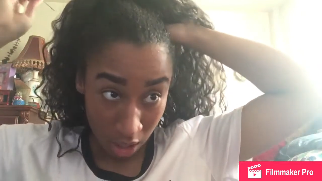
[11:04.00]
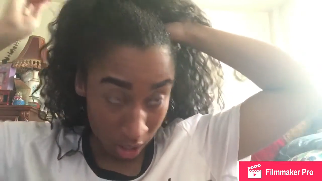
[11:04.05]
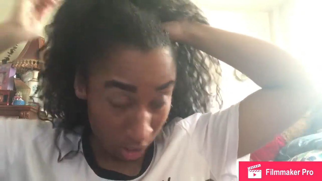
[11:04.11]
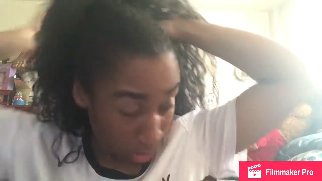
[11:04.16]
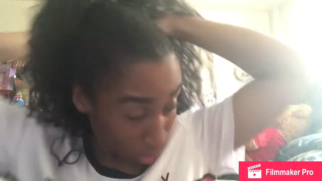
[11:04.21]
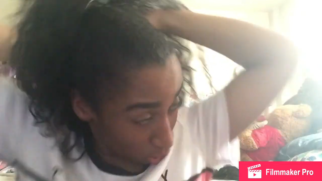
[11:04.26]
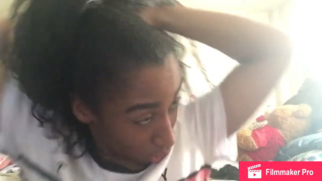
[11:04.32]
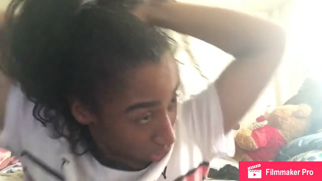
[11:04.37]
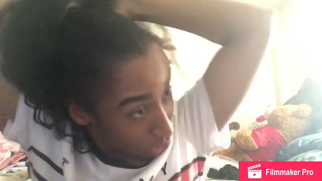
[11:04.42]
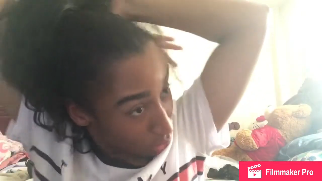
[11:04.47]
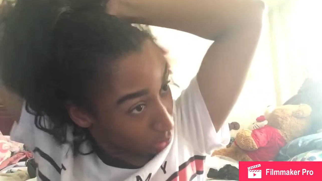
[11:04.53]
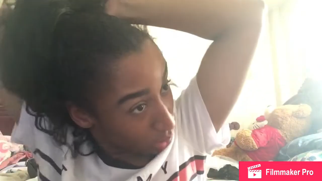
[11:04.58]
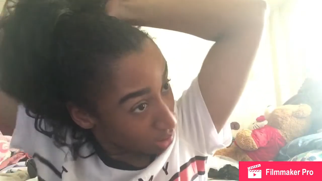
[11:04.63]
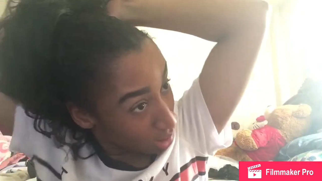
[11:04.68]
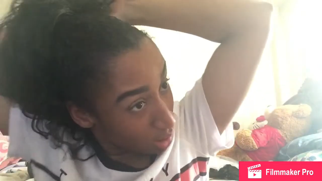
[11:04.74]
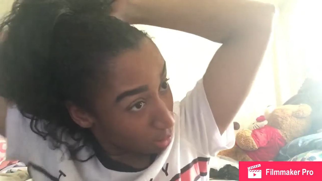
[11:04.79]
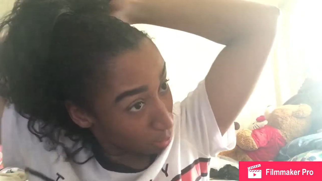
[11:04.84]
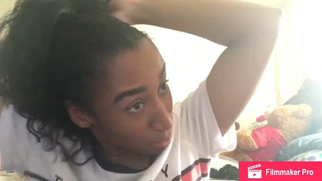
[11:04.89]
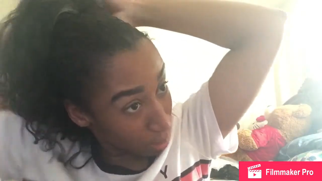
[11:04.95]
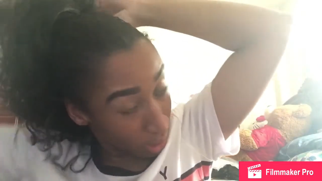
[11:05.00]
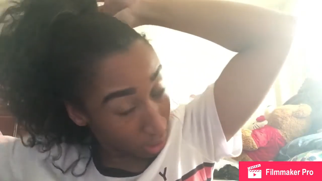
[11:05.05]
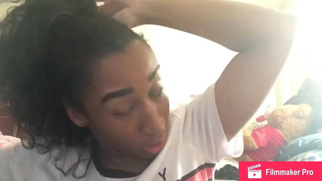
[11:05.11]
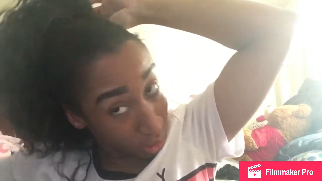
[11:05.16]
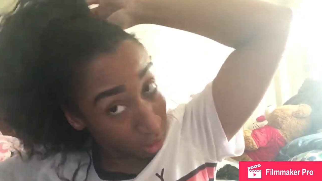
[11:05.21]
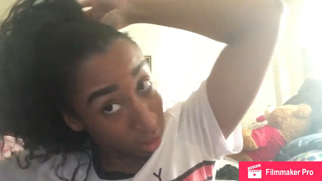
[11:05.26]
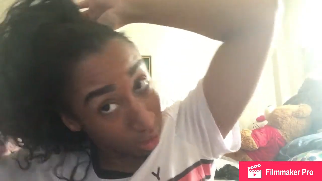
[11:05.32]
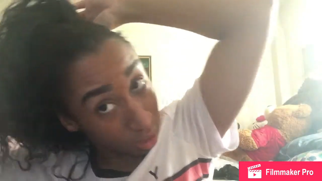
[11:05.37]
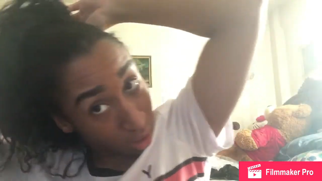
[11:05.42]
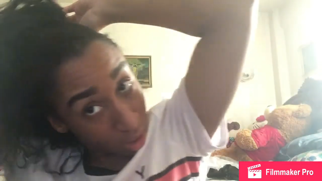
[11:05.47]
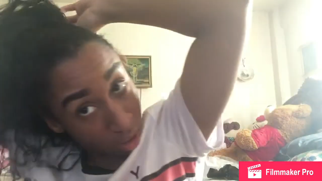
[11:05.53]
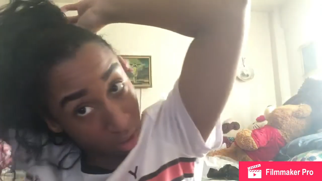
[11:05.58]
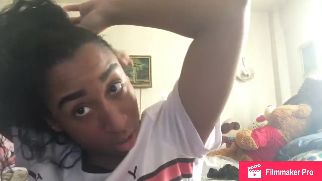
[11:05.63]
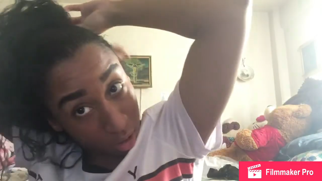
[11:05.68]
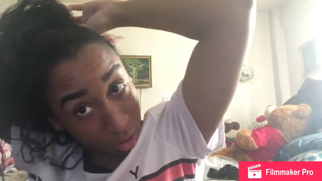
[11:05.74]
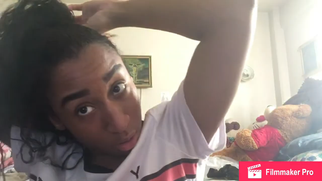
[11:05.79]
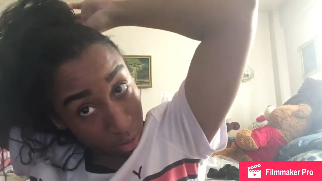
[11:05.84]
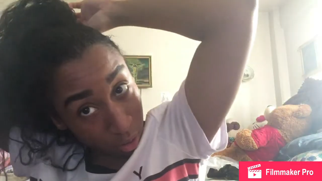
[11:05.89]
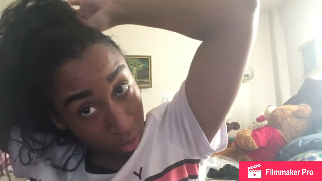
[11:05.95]
And you also want to pin
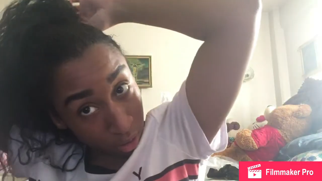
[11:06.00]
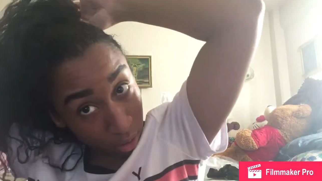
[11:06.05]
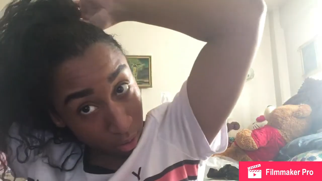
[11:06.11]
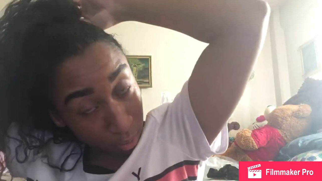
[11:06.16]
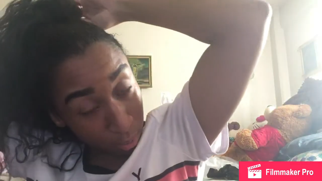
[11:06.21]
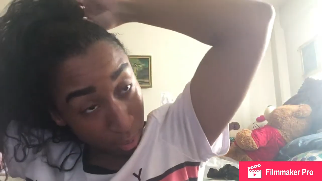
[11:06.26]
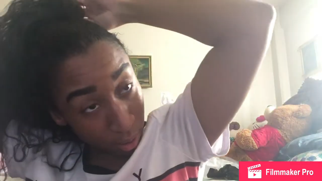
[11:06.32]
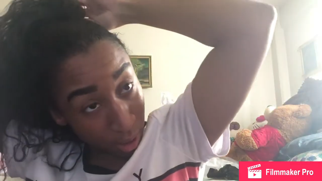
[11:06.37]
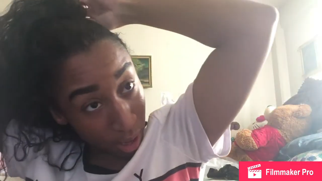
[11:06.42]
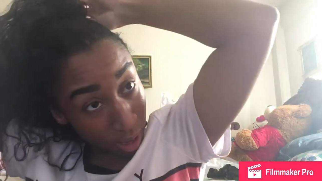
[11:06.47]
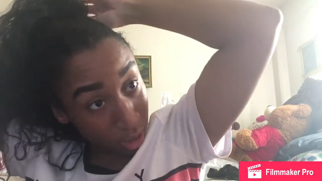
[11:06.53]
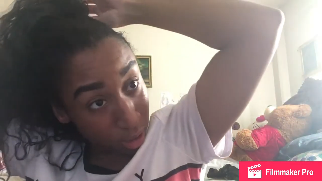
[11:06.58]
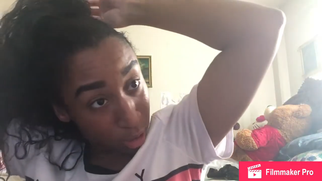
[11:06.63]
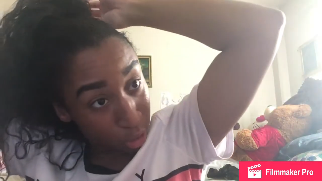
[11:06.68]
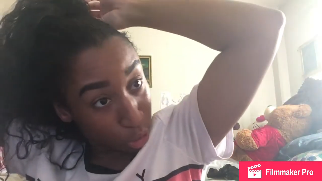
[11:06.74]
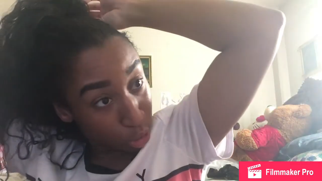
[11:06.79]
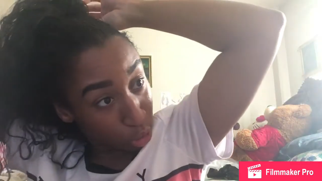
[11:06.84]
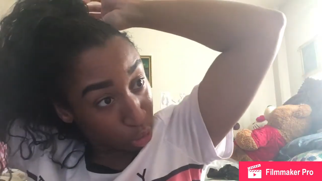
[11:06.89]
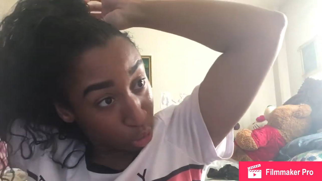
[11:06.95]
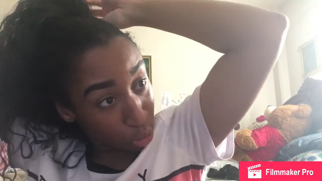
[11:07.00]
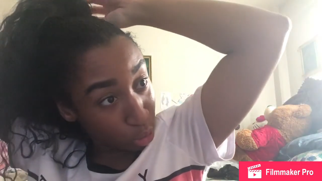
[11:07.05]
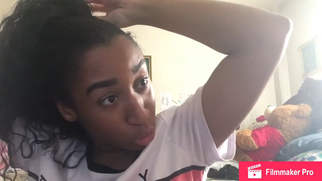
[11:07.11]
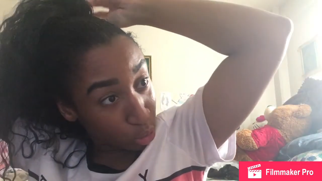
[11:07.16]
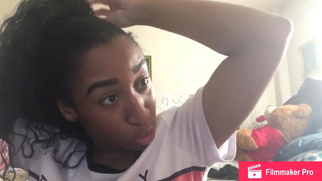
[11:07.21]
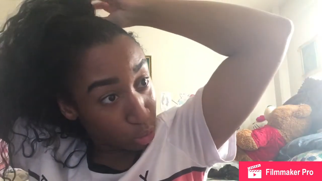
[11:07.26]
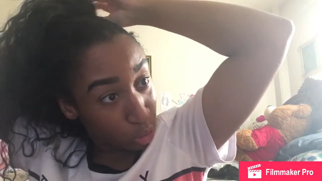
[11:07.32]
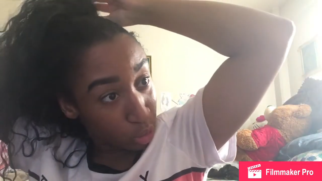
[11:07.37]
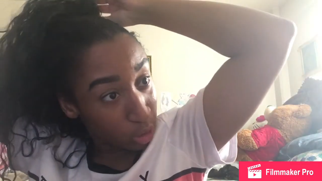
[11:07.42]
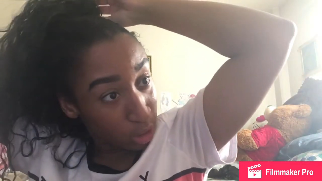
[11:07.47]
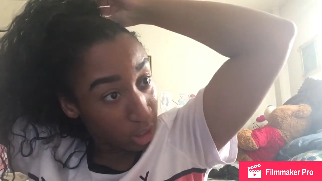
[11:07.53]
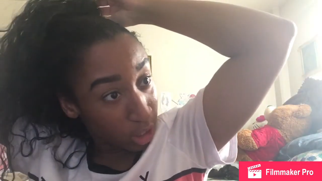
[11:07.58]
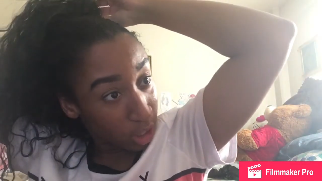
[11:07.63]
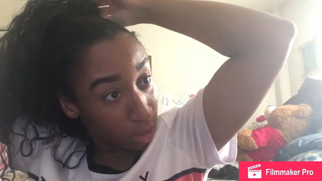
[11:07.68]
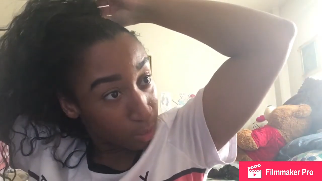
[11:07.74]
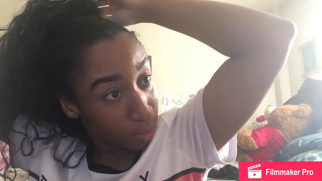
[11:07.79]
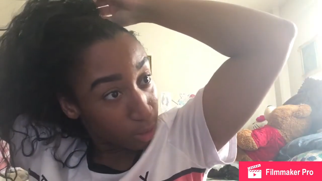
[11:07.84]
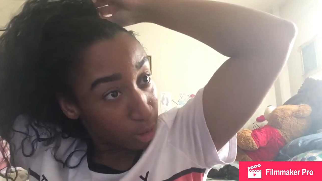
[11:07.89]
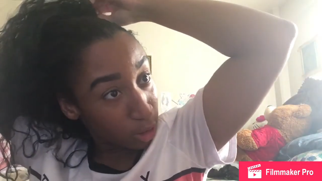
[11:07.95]
on the back too to
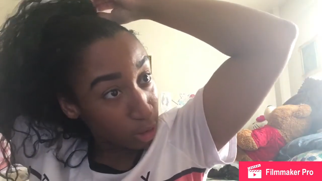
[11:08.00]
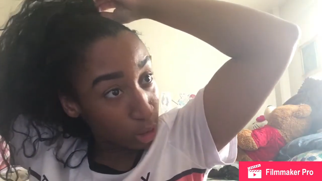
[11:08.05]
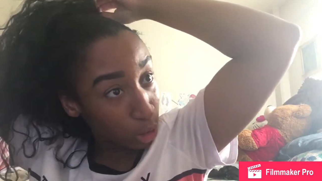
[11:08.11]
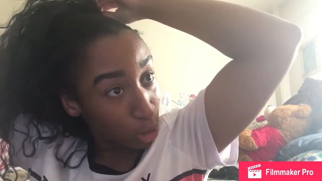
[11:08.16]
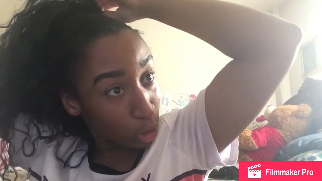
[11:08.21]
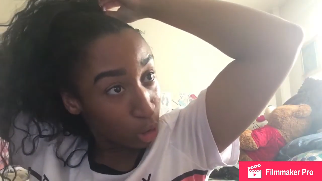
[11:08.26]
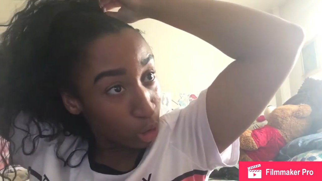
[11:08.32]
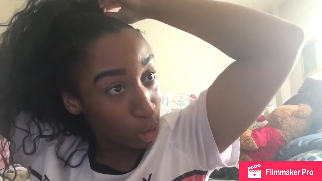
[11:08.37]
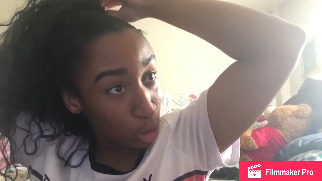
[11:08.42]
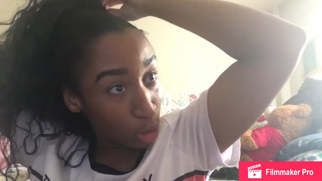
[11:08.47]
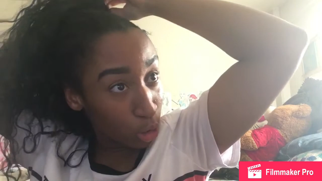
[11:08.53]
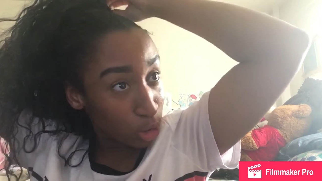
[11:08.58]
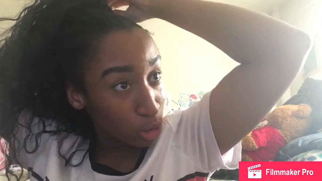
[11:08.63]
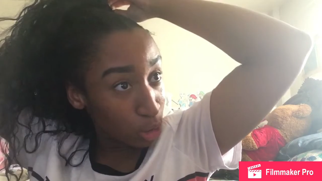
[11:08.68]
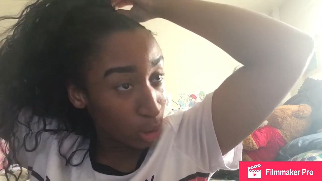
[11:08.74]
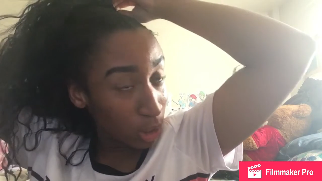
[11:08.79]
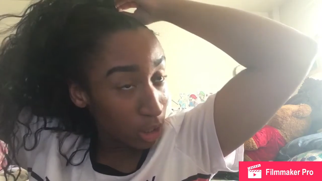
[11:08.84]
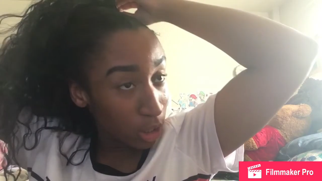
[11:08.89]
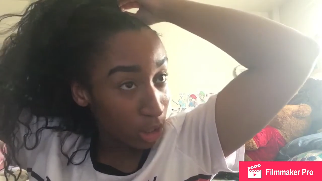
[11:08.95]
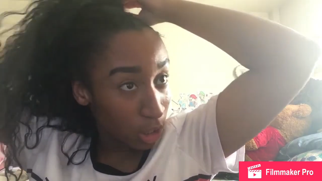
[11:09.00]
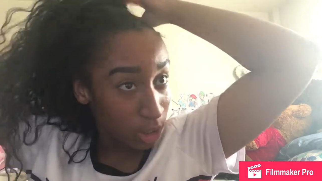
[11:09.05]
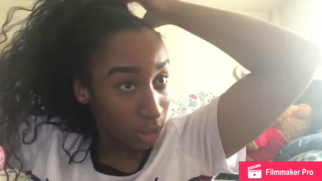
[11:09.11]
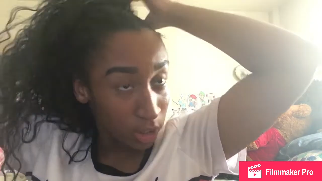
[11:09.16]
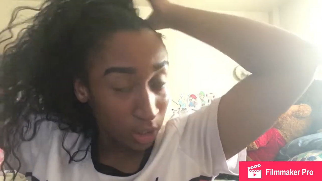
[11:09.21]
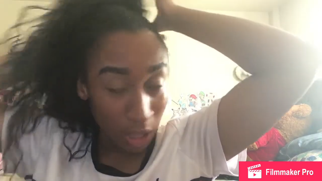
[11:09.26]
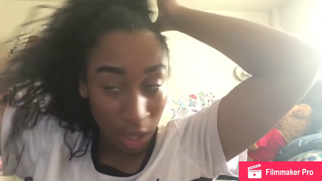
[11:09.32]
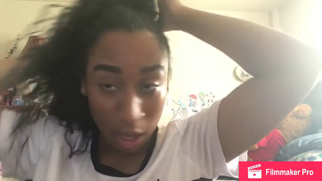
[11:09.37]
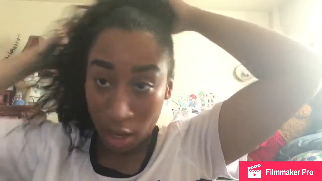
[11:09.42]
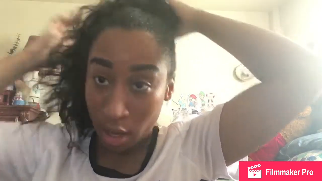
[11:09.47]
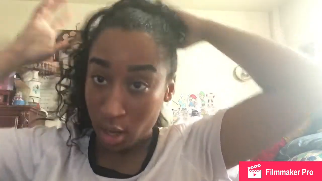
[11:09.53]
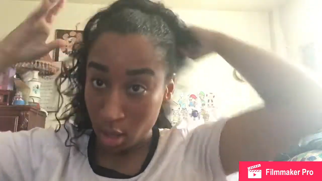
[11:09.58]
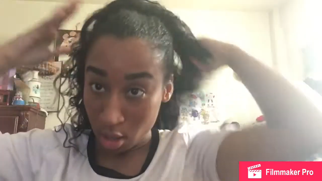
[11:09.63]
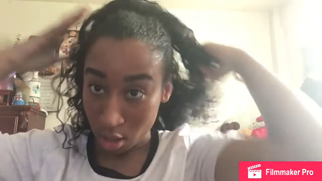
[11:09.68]
keep it secure so it does not